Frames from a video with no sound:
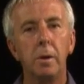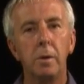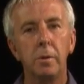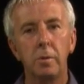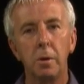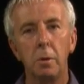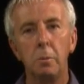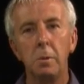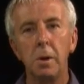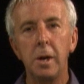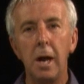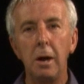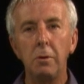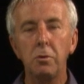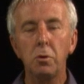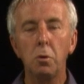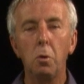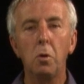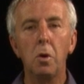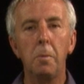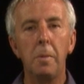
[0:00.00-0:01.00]
So we now
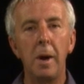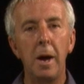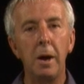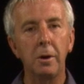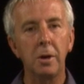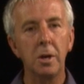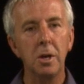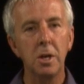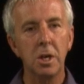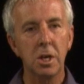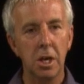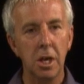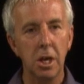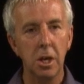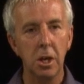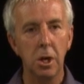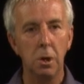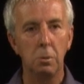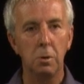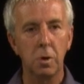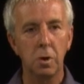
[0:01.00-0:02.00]
talk about
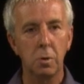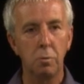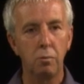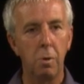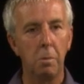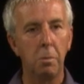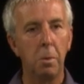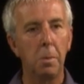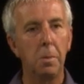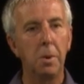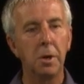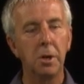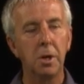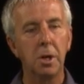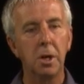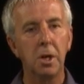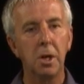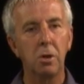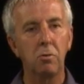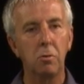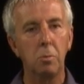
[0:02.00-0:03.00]
continuous probability
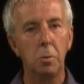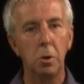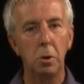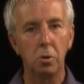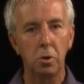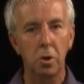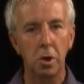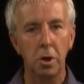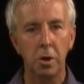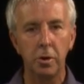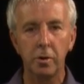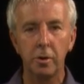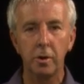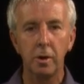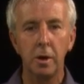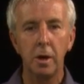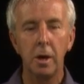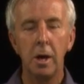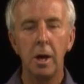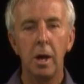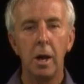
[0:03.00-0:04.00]
distributions
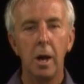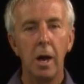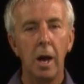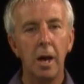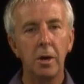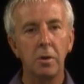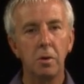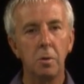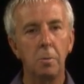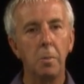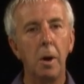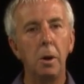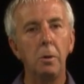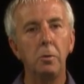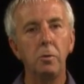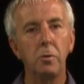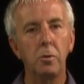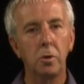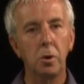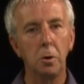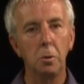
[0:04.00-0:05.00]
as
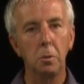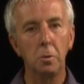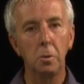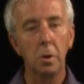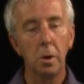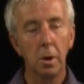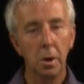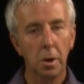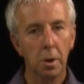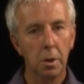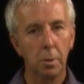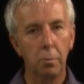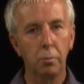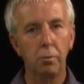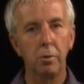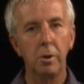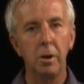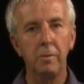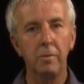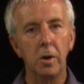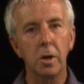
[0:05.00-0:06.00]
opposed to the
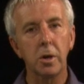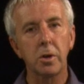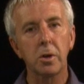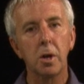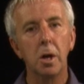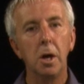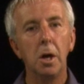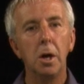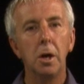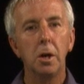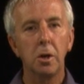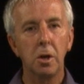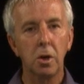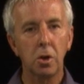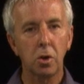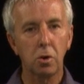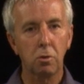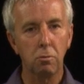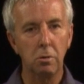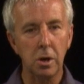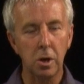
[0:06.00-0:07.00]
previous
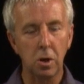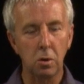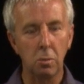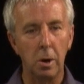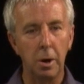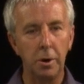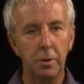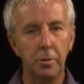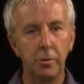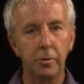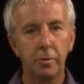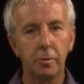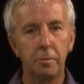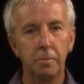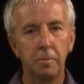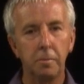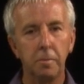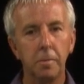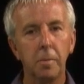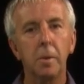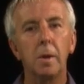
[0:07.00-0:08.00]
discrete ones.
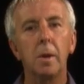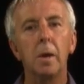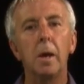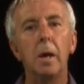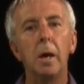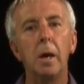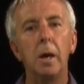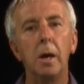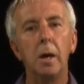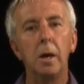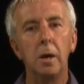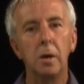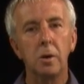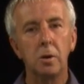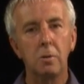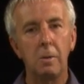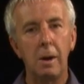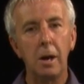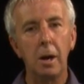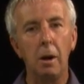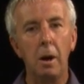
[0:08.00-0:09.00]
And
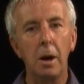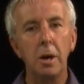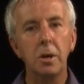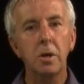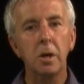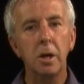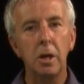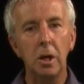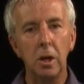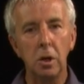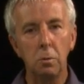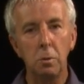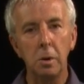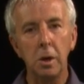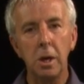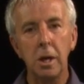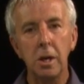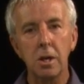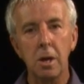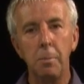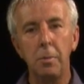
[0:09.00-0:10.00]
to analyse these, we
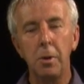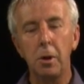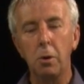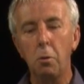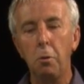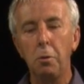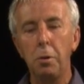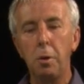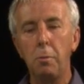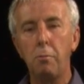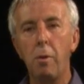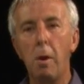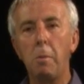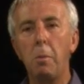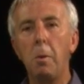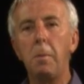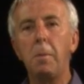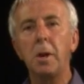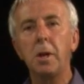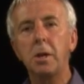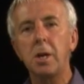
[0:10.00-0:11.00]
need something called the
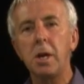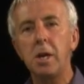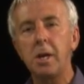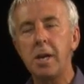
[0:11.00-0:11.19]
probability